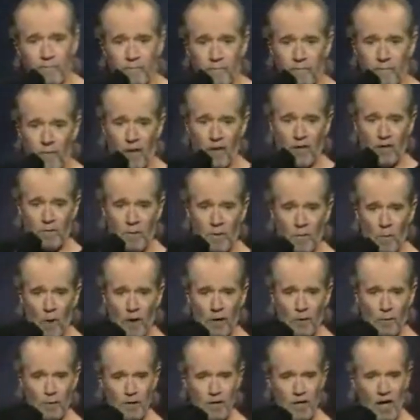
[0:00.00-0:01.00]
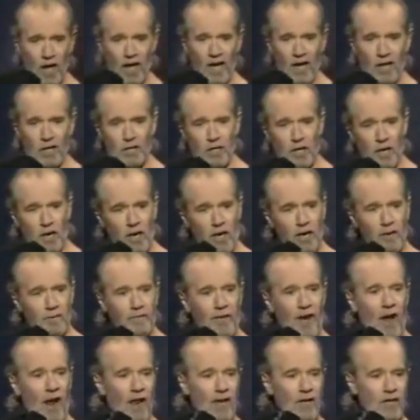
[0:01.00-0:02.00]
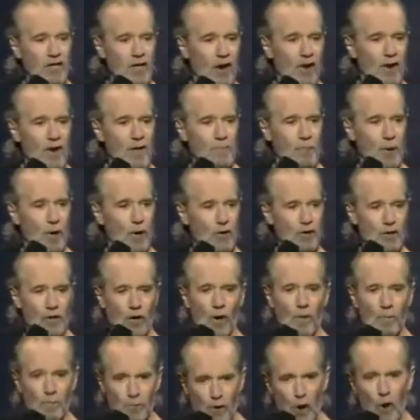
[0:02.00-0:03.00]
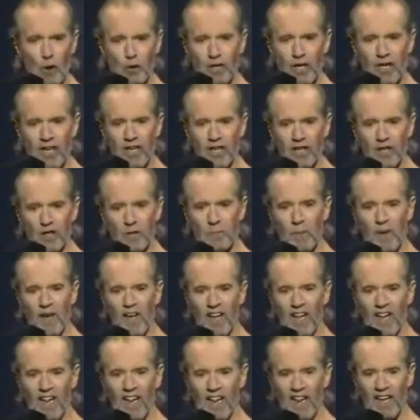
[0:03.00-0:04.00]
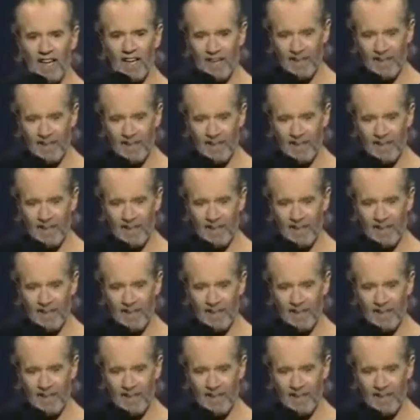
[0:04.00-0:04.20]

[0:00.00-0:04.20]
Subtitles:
Makes me want to engage in an involuntary personal protein spill.